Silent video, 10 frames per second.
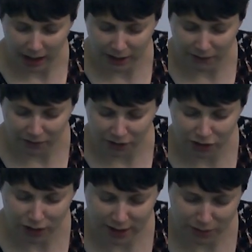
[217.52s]
and you've
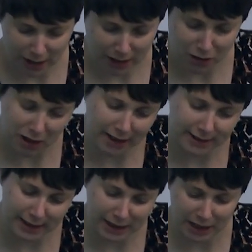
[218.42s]
straight away got things
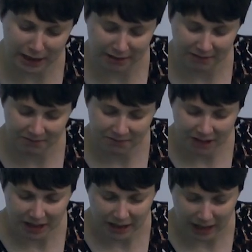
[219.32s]
that you can
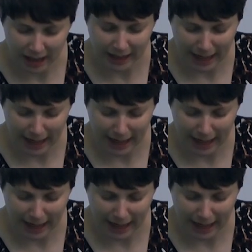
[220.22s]
you can